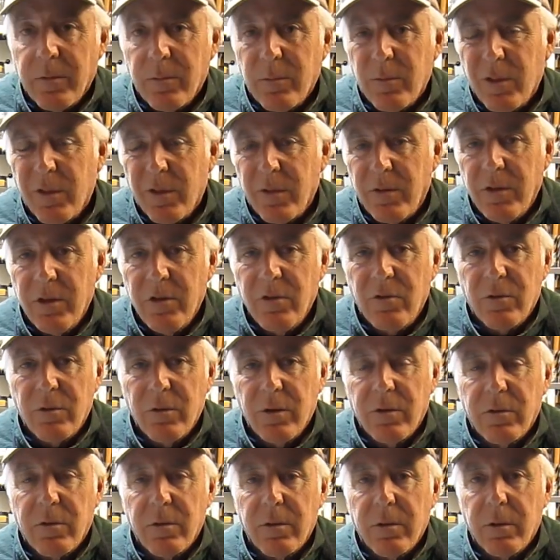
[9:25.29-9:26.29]
With a t-shirt,
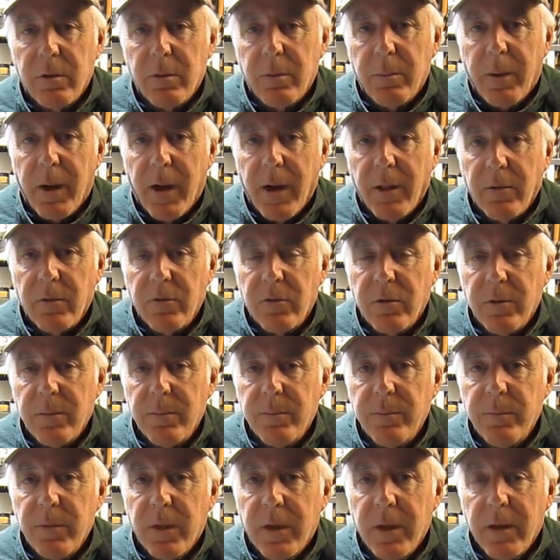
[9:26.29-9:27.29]
it's a little bothersome,
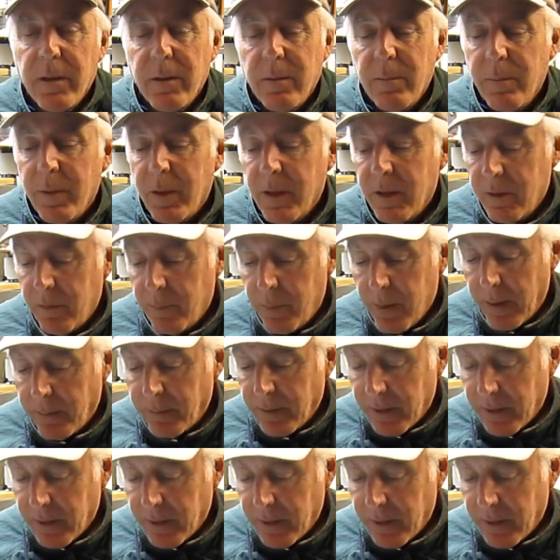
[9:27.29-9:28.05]
and you probably can